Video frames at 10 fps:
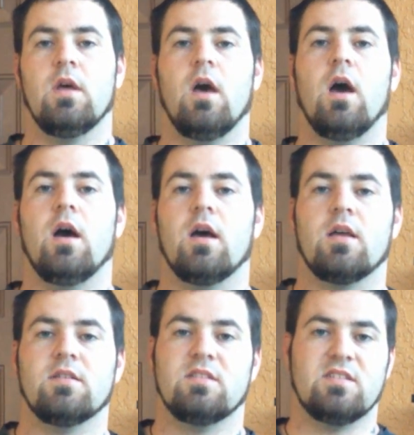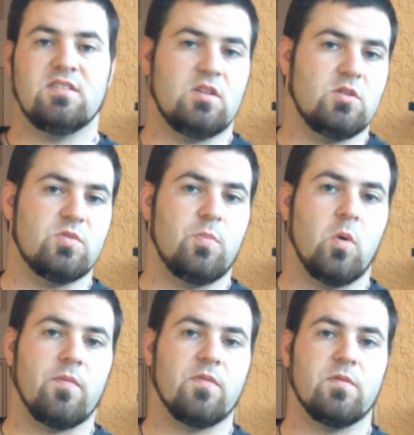because this is a new
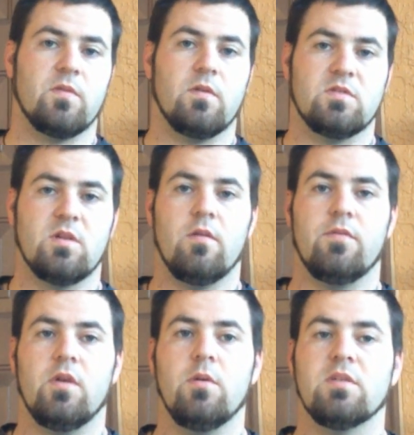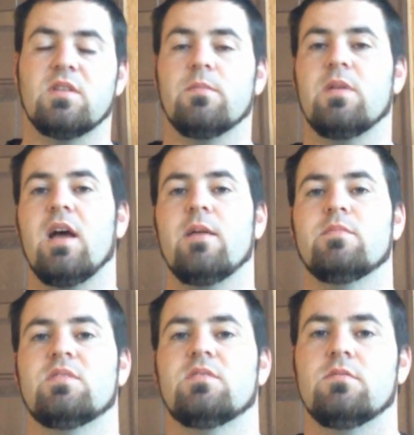sport for some of you, and
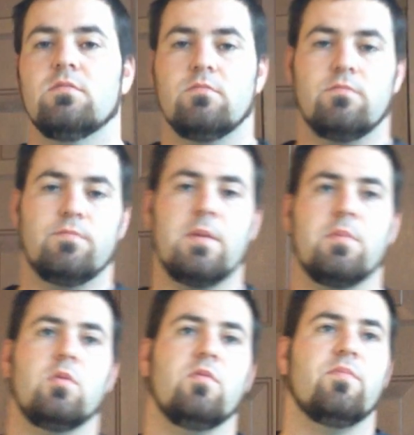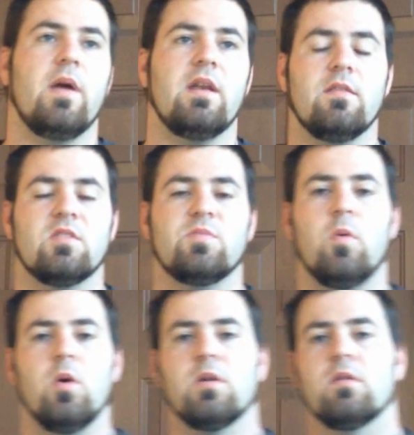sometimes people who've been in the
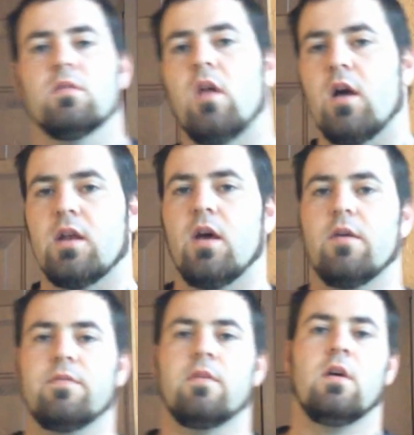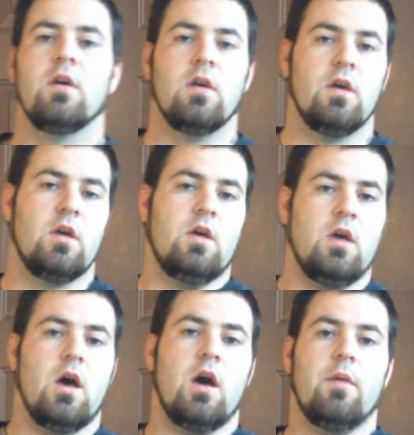sport long enough
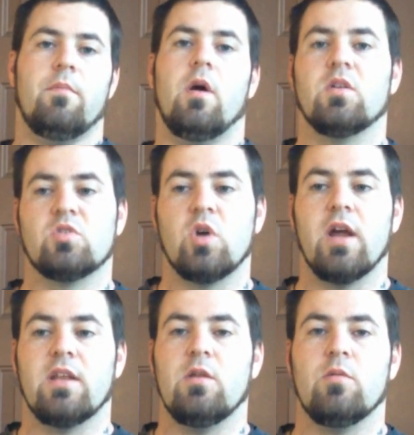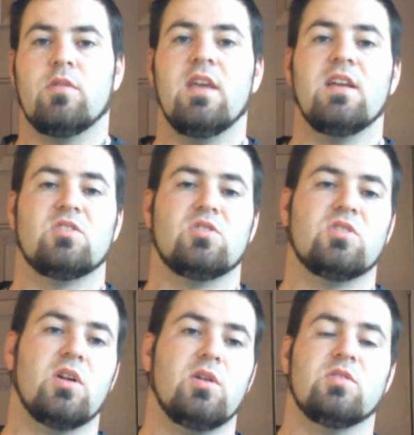are trying new things. You
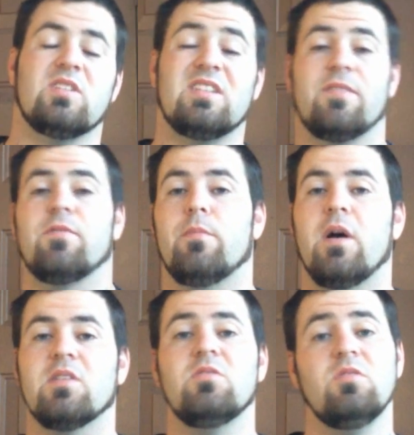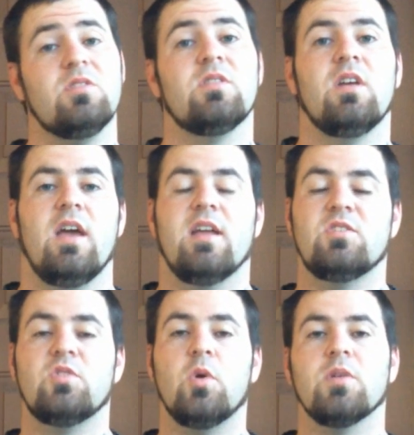start using different muscles, and
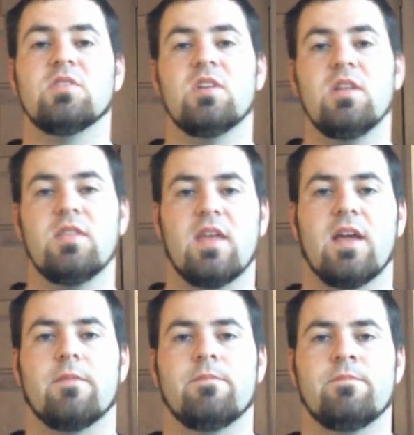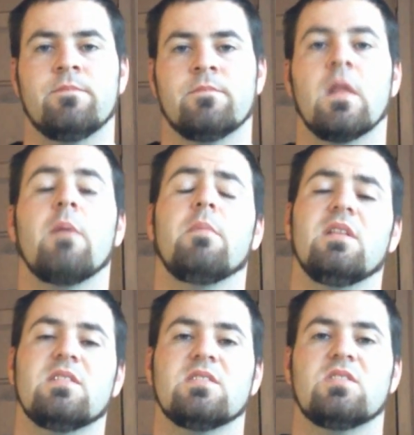sore is a good thing. But
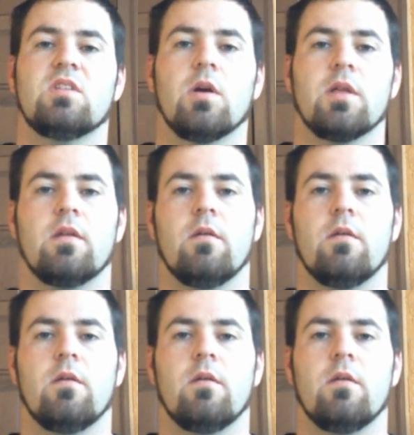let's get started.